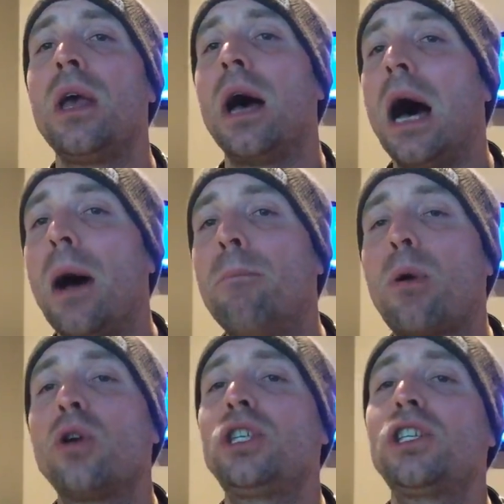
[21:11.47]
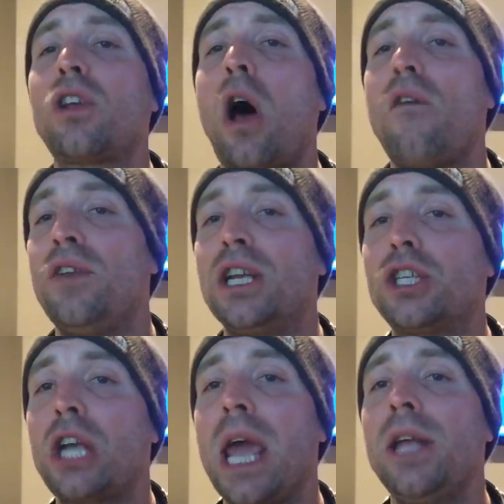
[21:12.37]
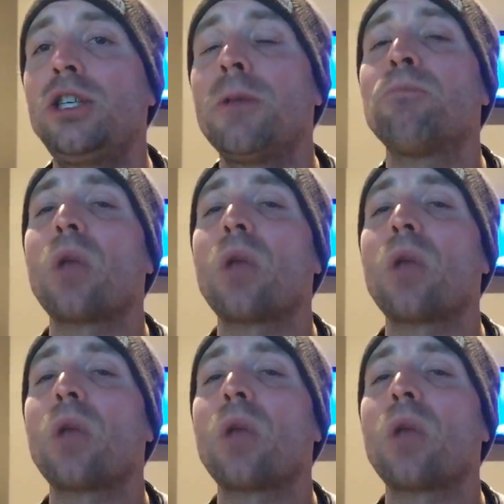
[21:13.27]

purchase off an exchange.